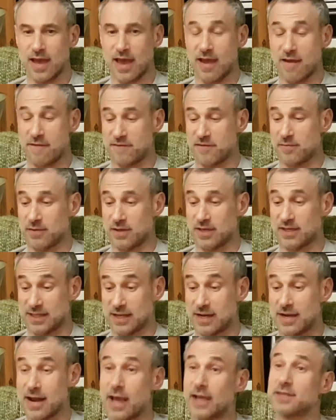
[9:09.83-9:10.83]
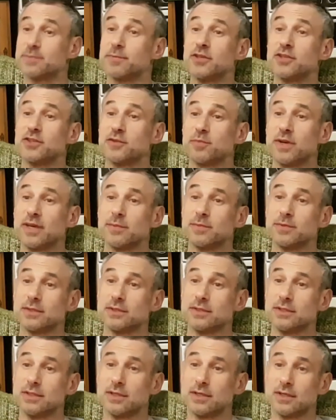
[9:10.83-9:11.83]
every, it's a nice bunch of people
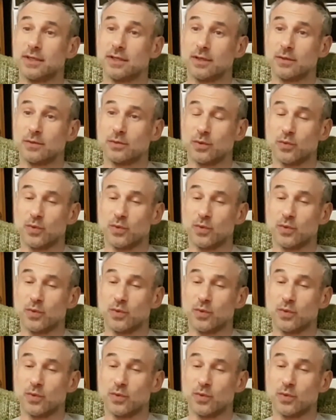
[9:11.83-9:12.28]
yeah.